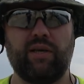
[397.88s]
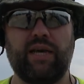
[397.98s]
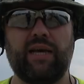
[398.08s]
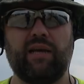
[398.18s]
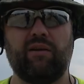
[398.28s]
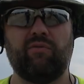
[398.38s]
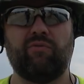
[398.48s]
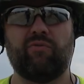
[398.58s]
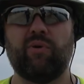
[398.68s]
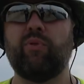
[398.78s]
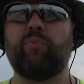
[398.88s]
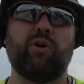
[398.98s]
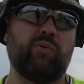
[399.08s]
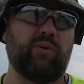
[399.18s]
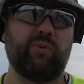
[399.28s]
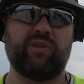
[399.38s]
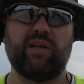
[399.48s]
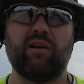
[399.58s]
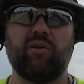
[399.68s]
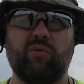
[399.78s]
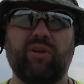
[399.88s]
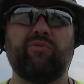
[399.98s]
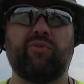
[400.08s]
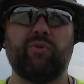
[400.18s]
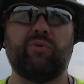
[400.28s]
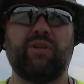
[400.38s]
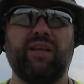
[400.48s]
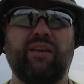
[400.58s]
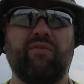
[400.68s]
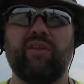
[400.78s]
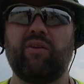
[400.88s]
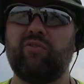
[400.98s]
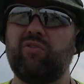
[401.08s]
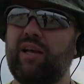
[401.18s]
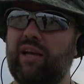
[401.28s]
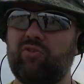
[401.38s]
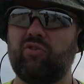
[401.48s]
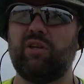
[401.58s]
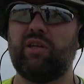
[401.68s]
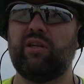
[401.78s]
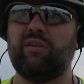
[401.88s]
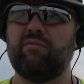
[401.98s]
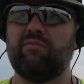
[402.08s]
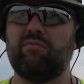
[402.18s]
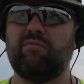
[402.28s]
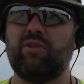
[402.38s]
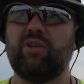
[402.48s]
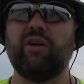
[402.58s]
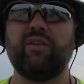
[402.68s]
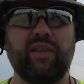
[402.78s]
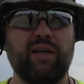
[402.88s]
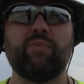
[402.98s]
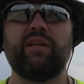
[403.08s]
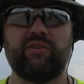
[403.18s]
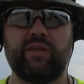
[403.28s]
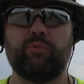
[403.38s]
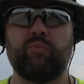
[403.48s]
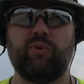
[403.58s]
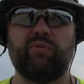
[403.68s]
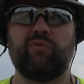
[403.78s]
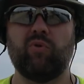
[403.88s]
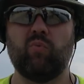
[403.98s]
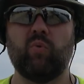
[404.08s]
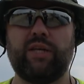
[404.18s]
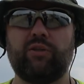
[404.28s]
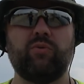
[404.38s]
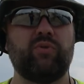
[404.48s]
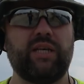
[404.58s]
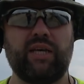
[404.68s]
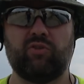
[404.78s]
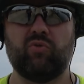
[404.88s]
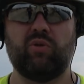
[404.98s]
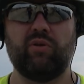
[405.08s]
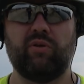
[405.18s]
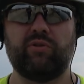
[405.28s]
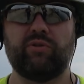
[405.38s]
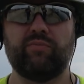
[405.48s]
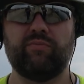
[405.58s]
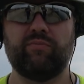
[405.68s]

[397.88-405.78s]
And from the point where we start loading fuel, there is actually not that many steps before we do the actual launch.